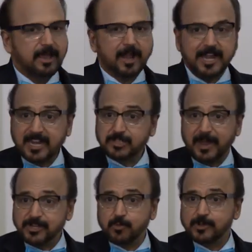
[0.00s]
credit
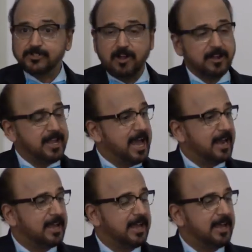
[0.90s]
expansion was not
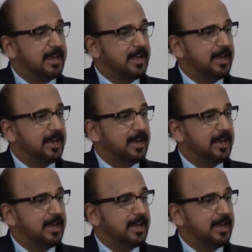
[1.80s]
there,